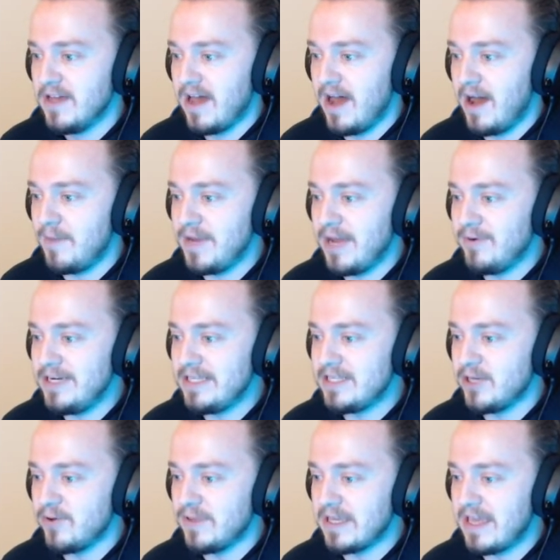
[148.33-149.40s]
Now we need to
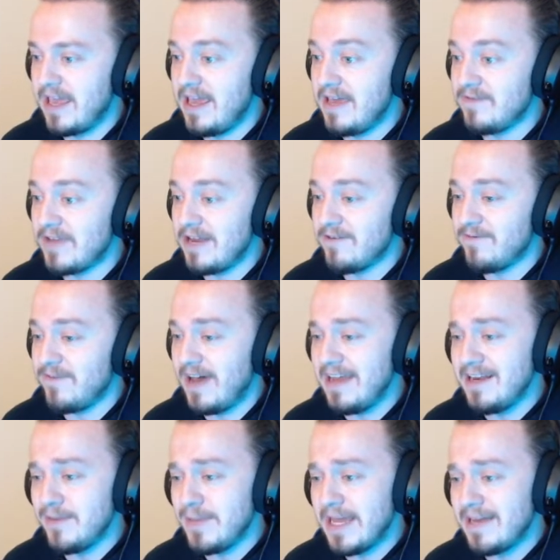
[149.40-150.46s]
go in the cave and
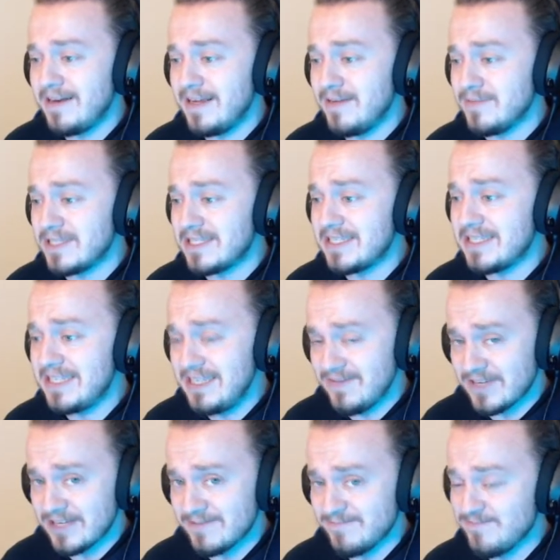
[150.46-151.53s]
find a man named
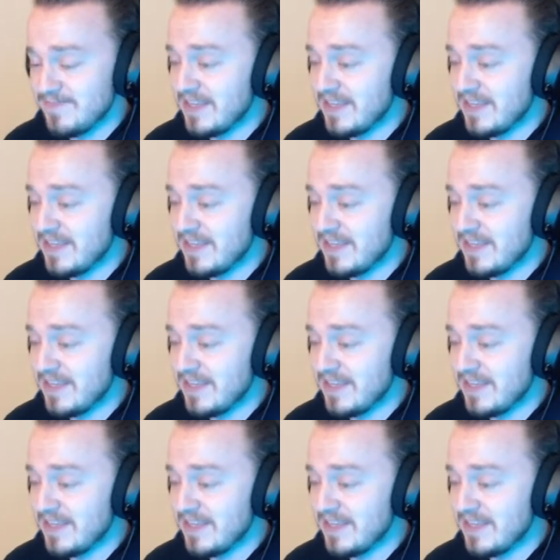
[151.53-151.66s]
Steven.